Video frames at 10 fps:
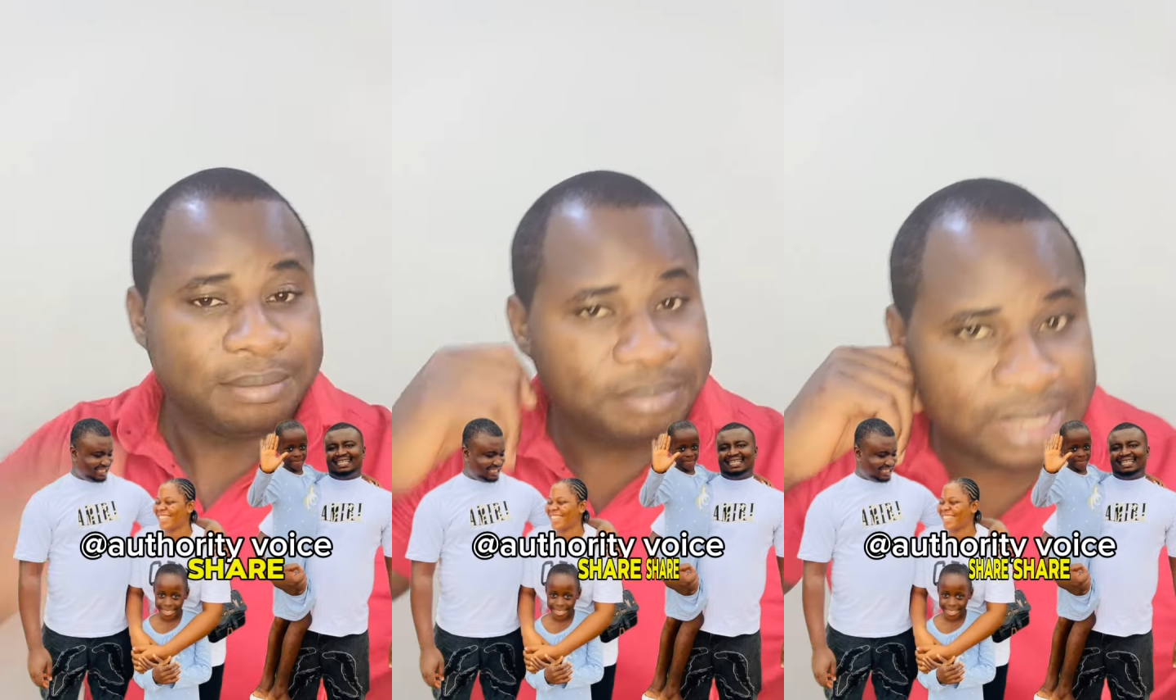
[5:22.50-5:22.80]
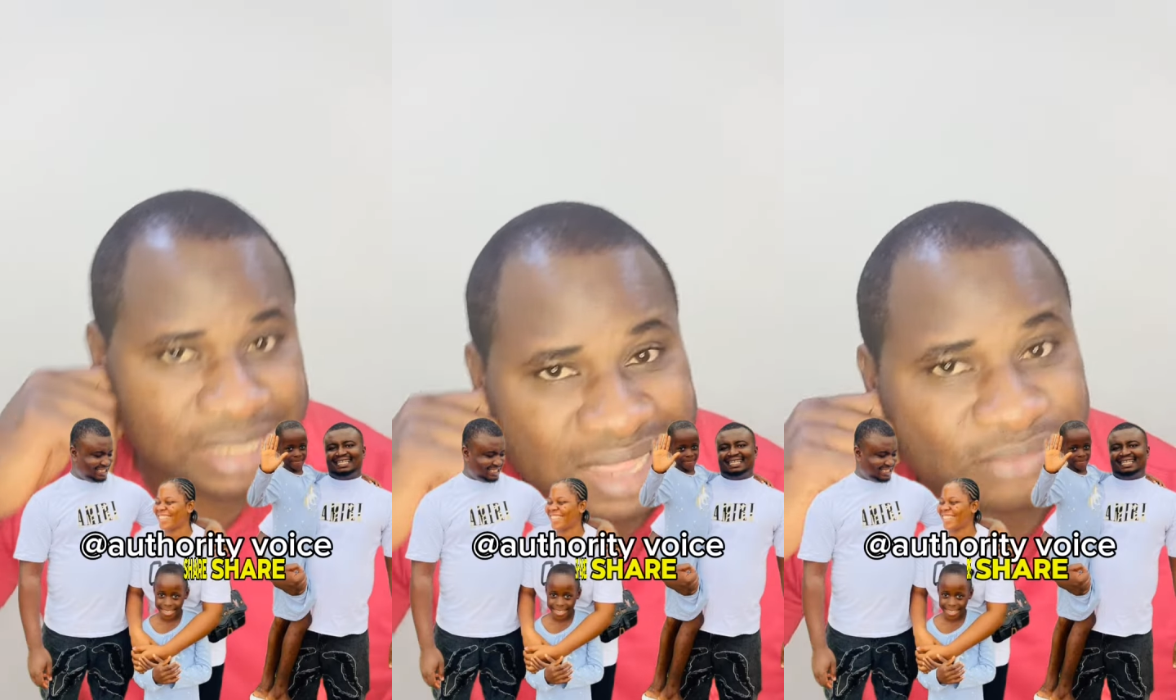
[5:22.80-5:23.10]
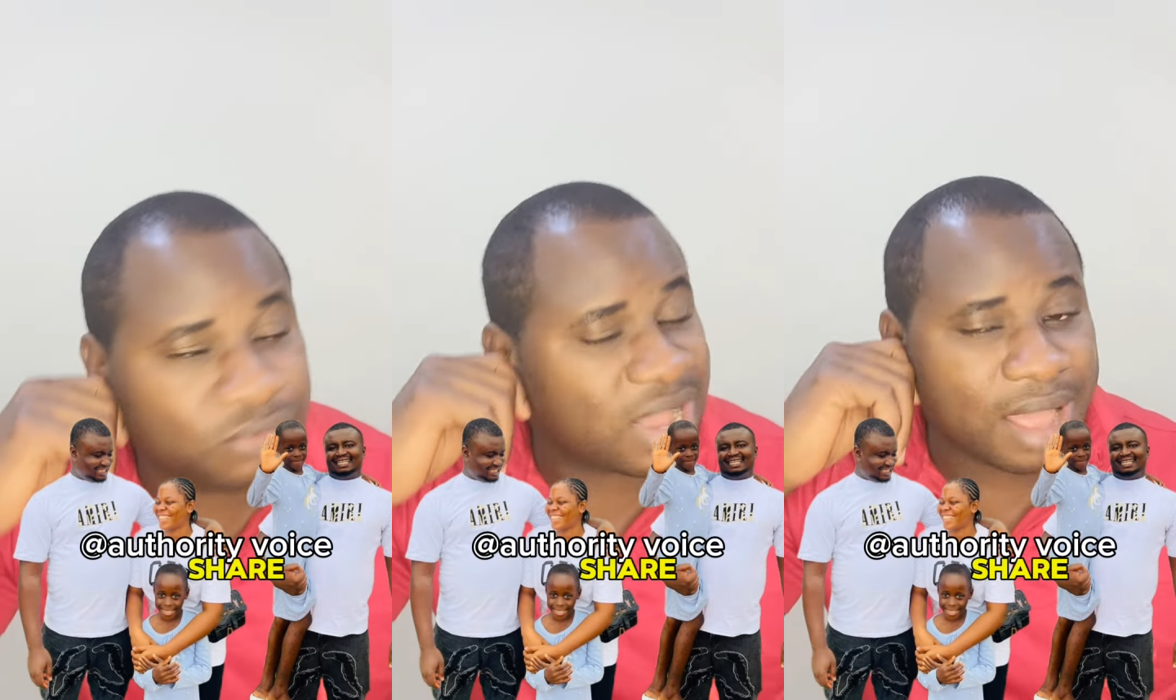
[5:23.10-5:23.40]
Be
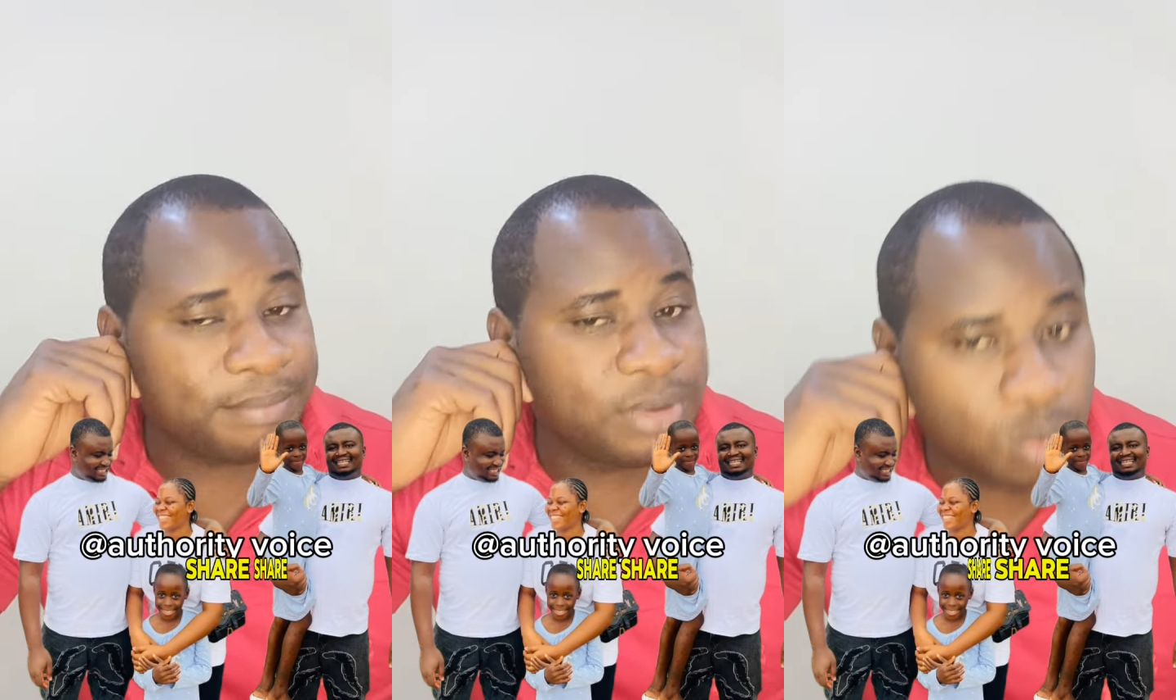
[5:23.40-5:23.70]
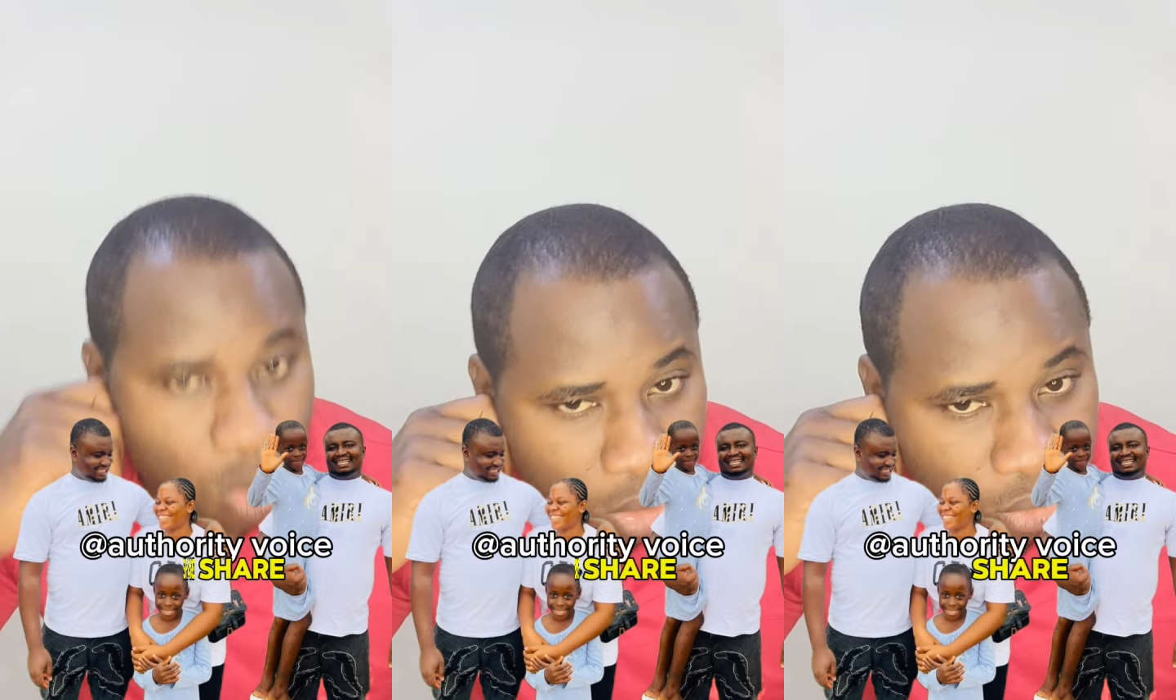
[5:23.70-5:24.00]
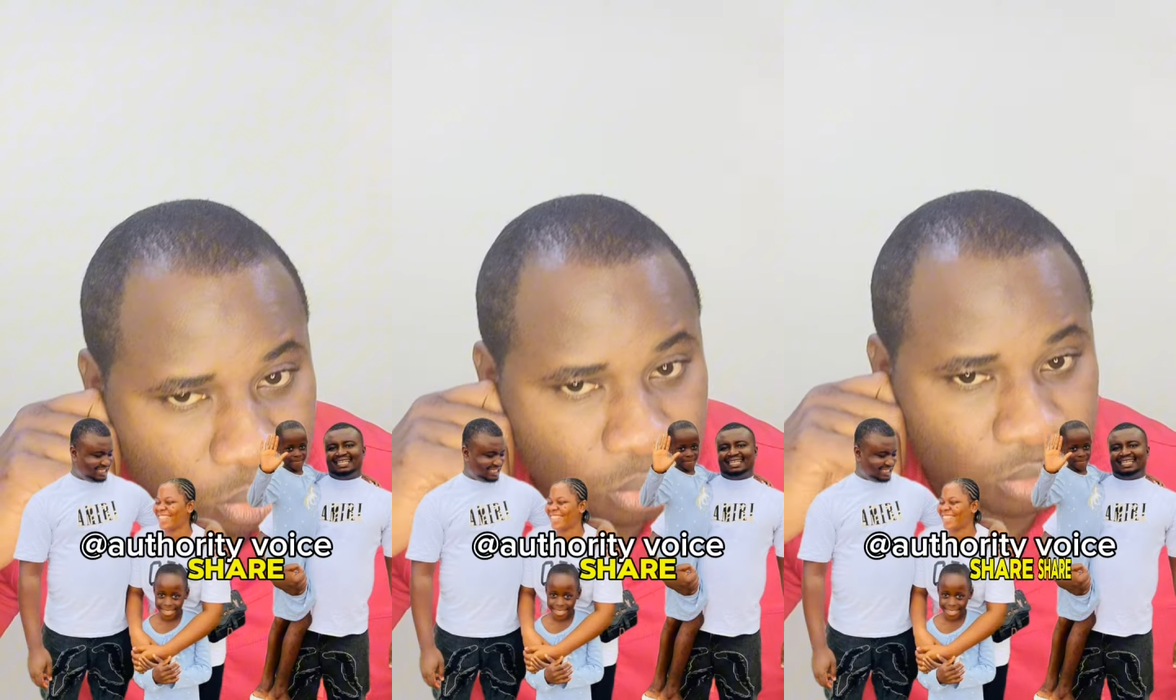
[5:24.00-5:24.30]
careful and be
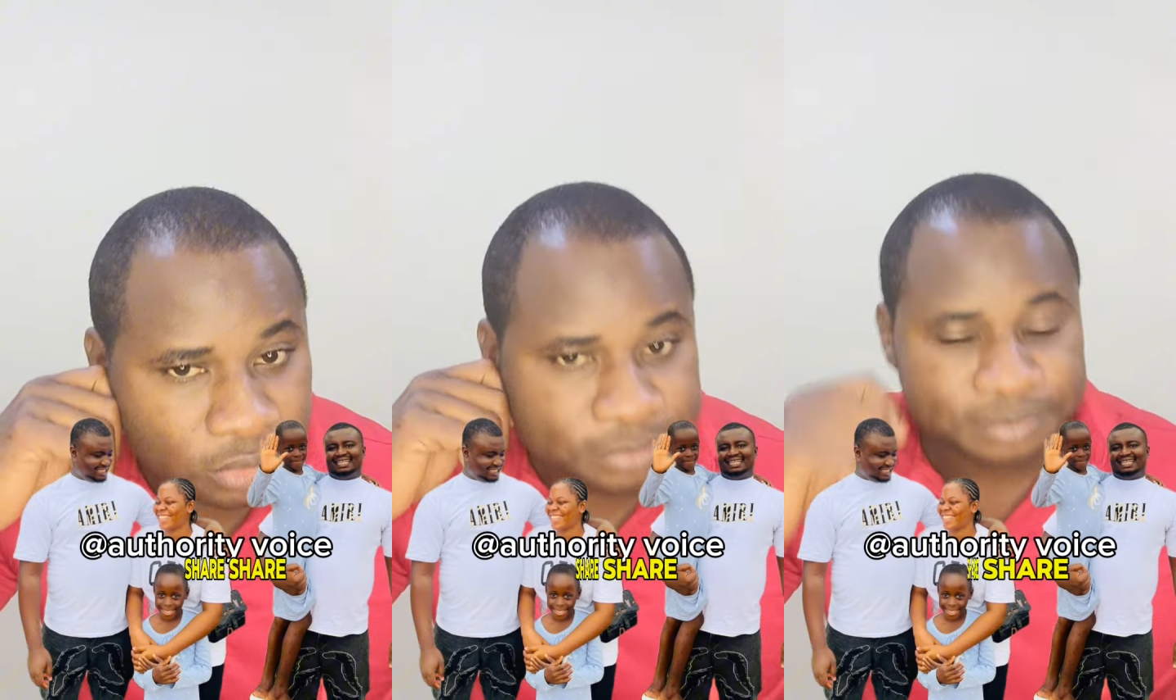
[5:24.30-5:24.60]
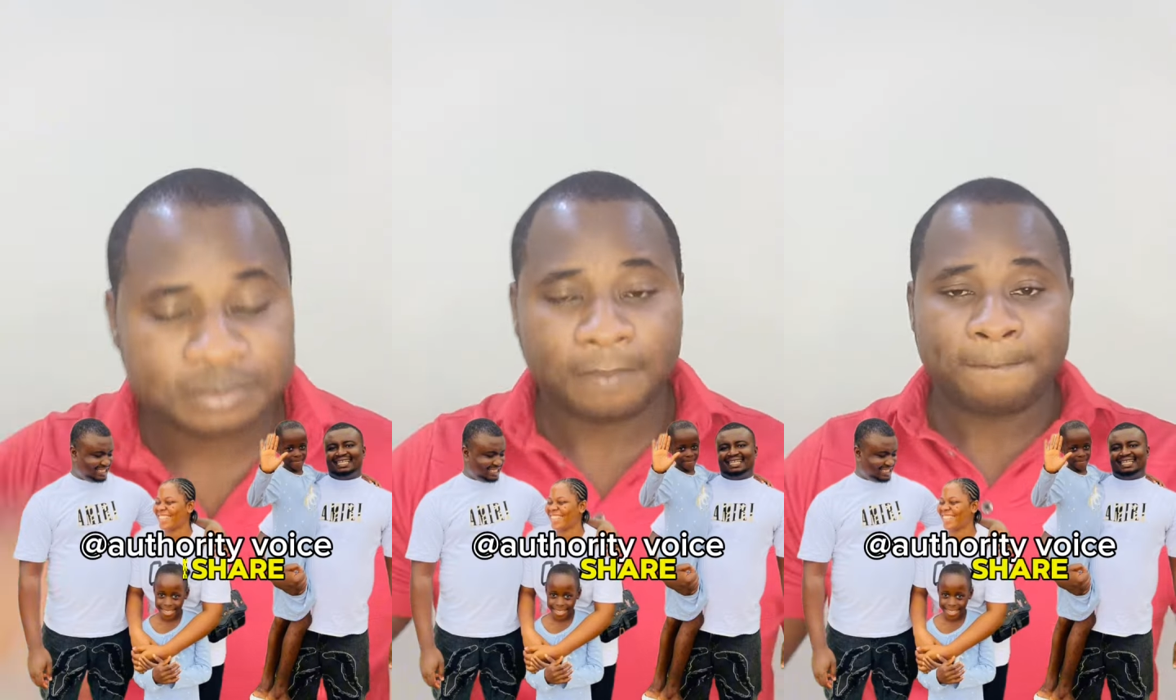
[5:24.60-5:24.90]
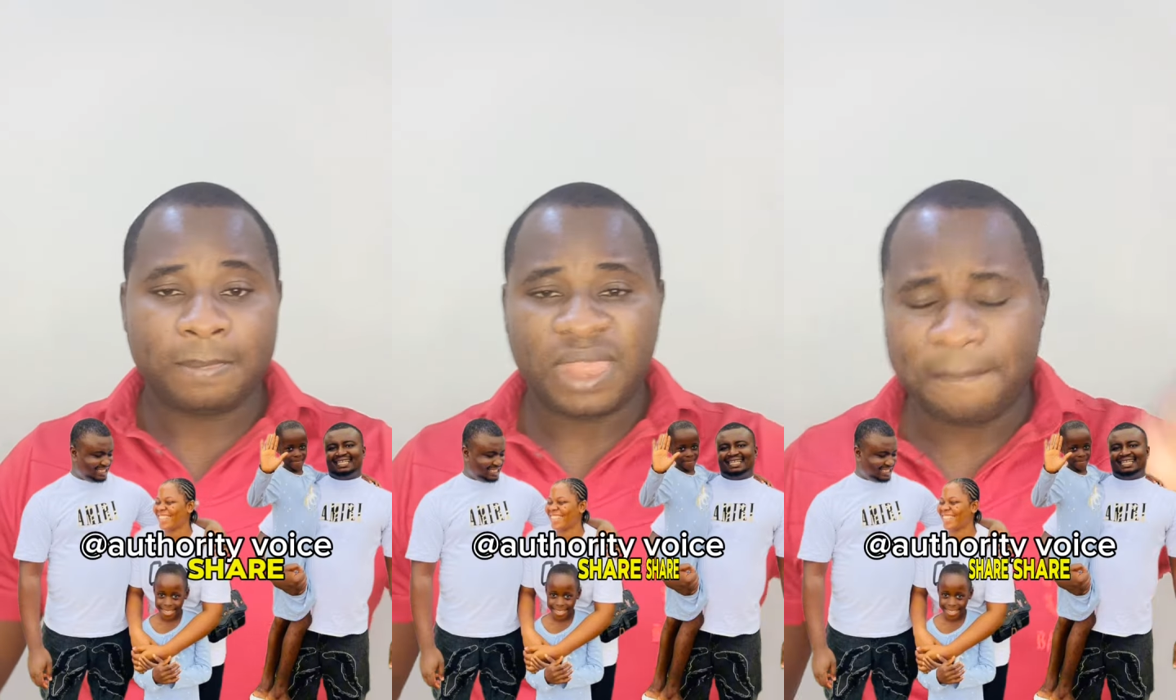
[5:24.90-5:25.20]
warned.
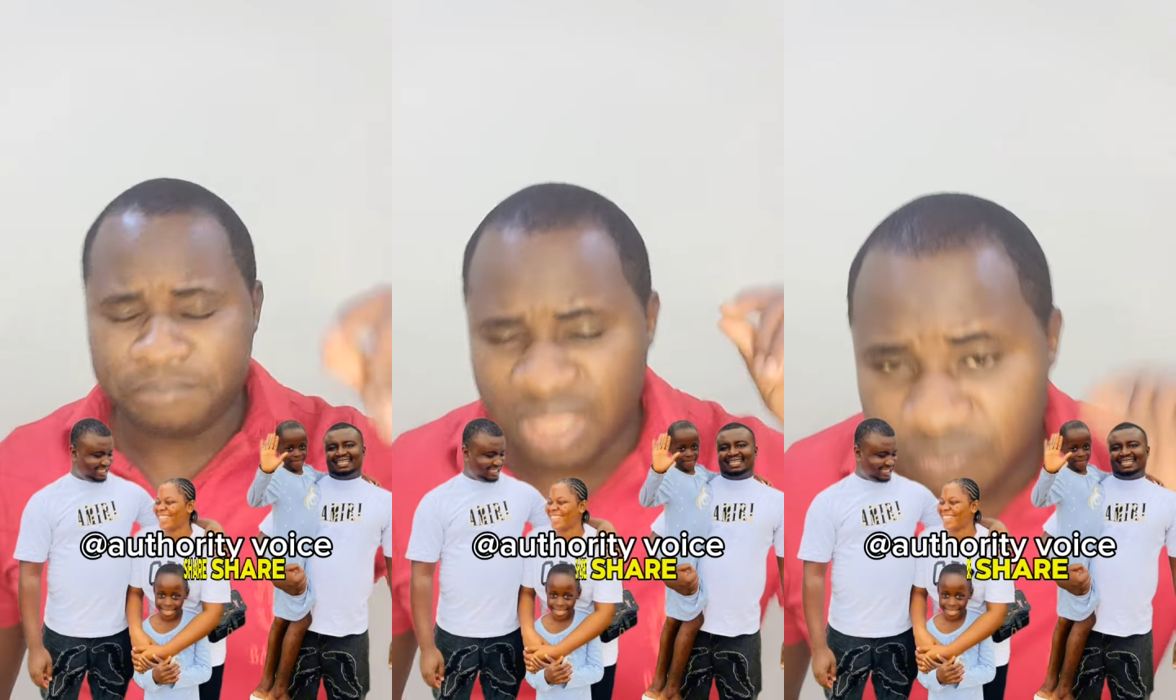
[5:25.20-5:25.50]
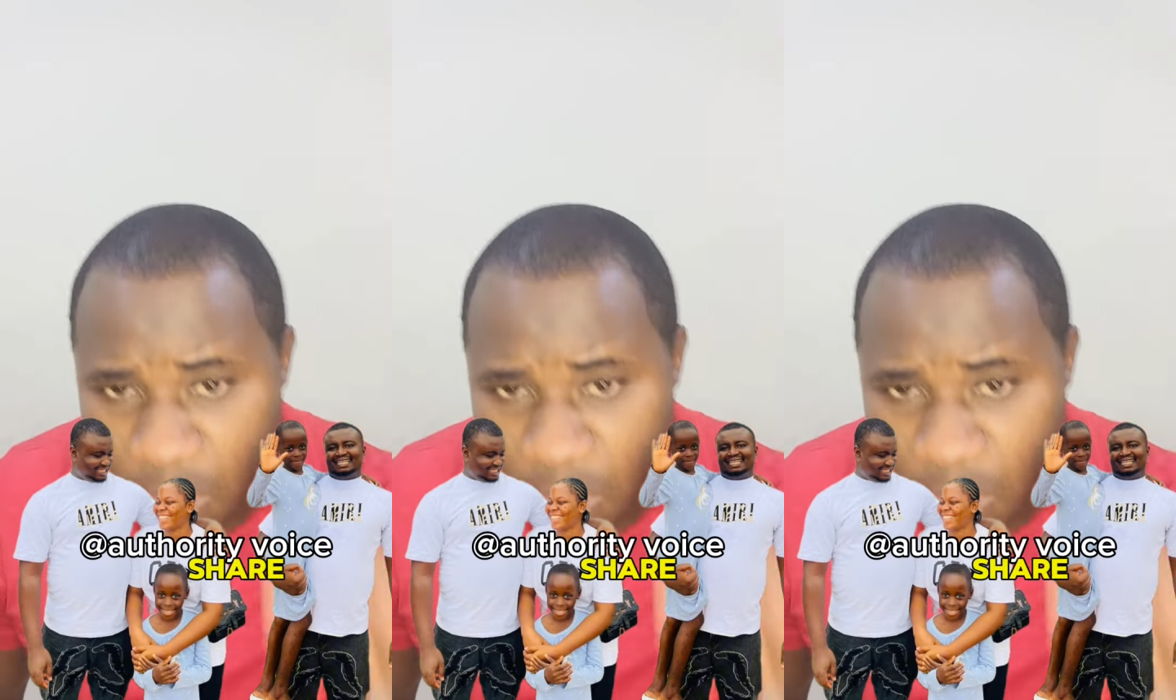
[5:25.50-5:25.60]
If